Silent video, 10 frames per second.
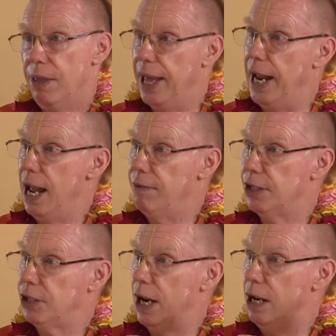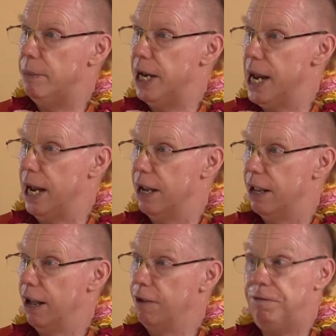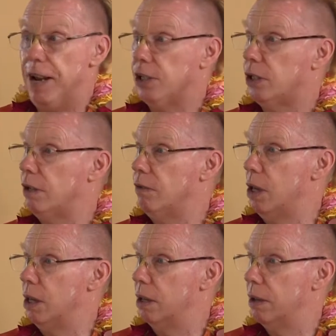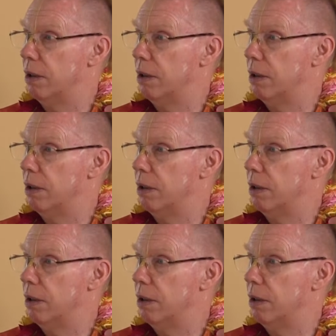they have a ceremony, a festival.